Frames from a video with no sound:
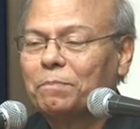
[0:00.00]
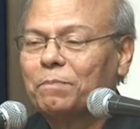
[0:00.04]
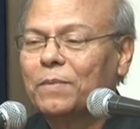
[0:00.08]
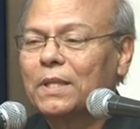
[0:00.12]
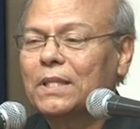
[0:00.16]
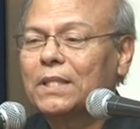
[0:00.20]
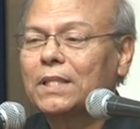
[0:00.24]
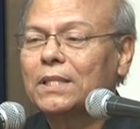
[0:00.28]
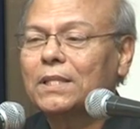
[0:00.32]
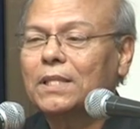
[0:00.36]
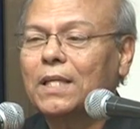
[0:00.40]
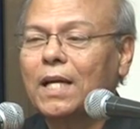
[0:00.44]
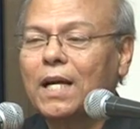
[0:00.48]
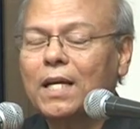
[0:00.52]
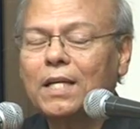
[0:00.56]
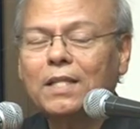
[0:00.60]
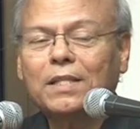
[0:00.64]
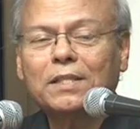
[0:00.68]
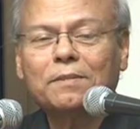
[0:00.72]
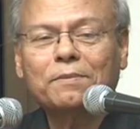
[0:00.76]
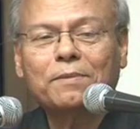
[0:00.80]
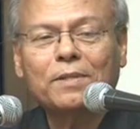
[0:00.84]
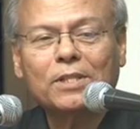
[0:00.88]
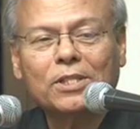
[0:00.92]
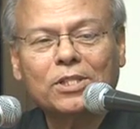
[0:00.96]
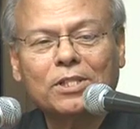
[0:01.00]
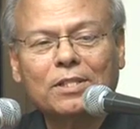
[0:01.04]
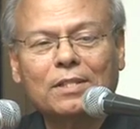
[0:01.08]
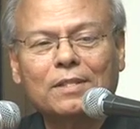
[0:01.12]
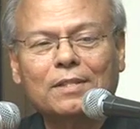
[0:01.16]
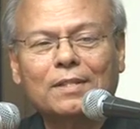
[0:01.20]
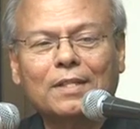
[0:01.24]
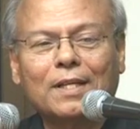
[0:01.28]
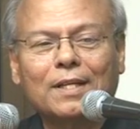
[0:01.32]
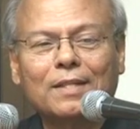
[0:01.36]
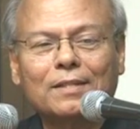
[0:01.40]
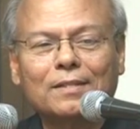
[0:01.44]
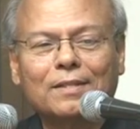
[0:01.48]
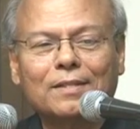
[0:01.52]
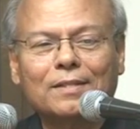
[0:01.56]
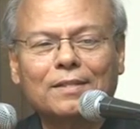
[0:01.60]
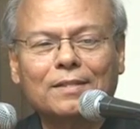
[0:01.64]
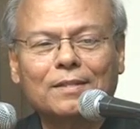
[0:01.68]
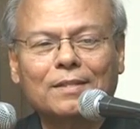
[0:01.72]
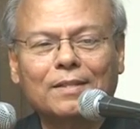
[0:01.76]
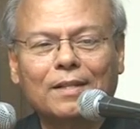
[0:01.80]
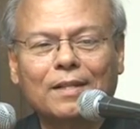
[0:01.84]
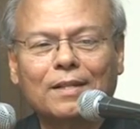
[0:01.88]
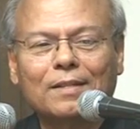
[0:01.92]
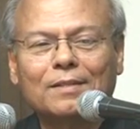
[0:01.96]
But the science fiction and,
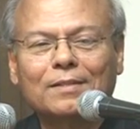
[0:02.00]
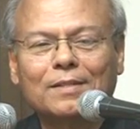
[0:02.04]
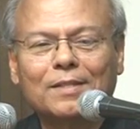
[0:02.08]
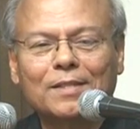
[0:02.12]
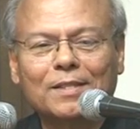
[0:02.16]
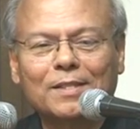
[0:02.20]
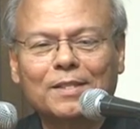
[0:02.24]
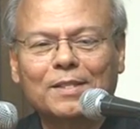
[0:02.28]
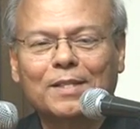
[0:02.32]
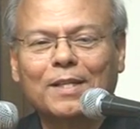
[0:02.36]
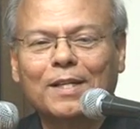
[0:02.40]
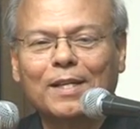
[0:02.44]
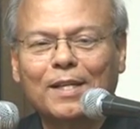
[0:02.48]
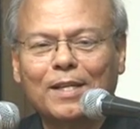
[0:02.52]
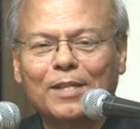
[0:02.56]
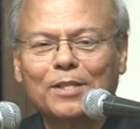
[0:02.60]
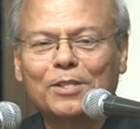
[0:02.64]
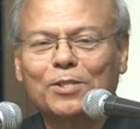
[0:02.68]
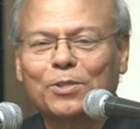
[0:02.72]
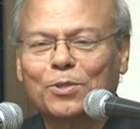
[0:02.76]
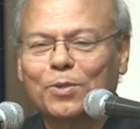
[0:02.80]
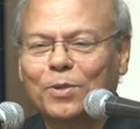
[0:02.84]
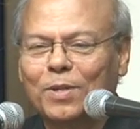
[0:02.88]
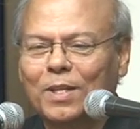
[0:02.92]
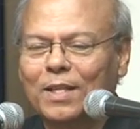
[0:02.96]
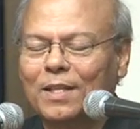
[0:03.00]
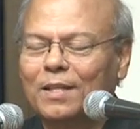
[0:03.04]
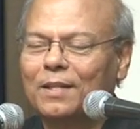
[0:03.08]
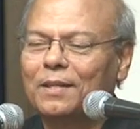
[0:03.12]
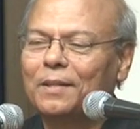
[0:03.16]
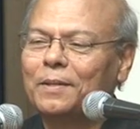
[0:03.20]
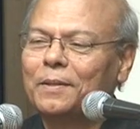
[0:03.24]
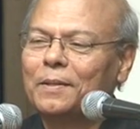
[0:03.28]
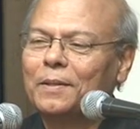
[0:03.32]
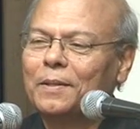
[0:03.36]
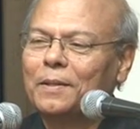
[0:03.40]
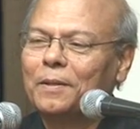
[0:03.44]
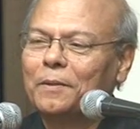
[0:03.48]
the, and this thrilling story,